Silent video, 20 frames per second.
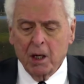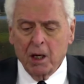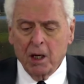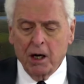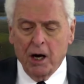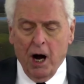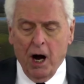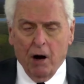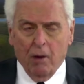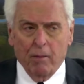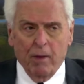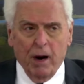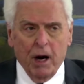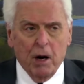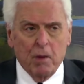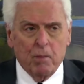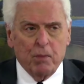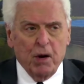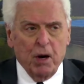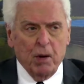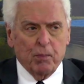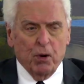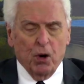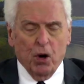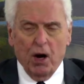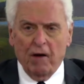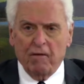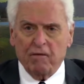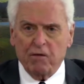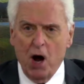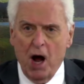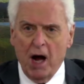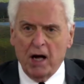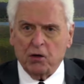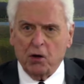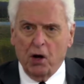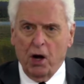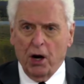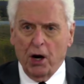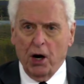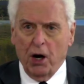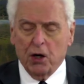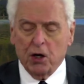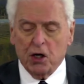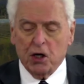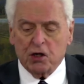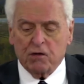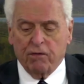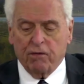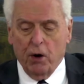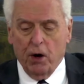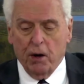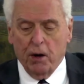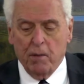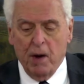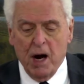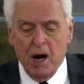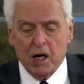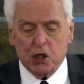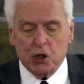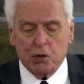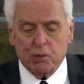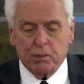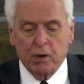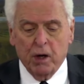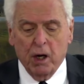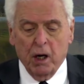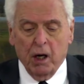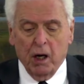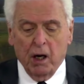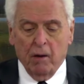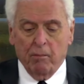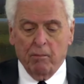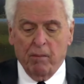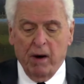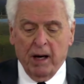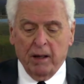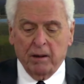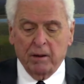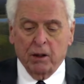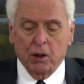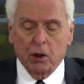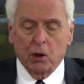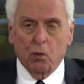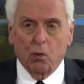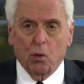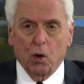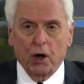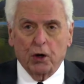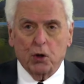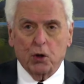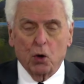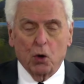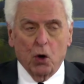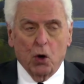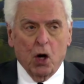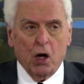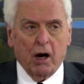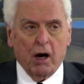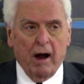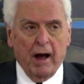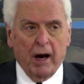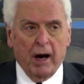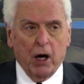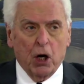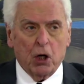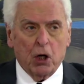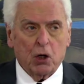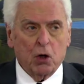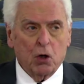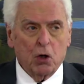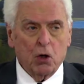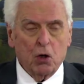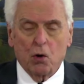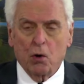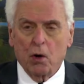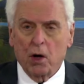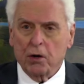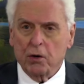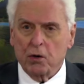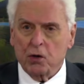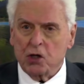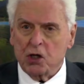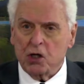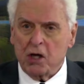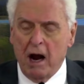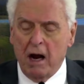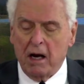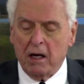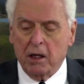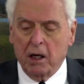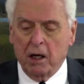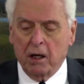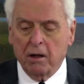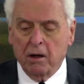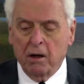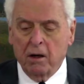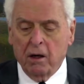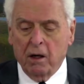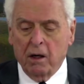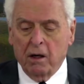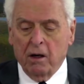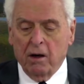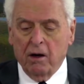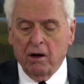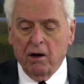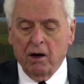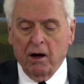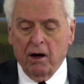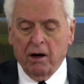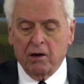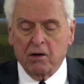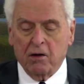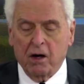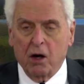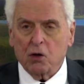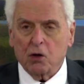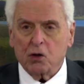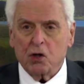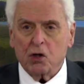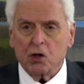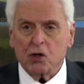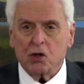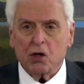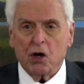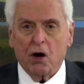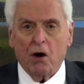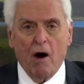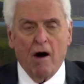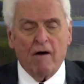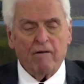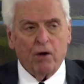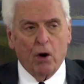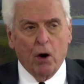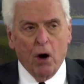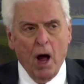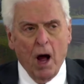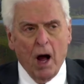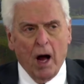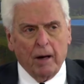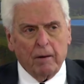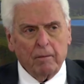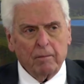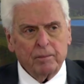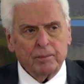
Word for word: Now, many people have not thought on this very much, but when you look at it and you understand it, it tells us an awful lot.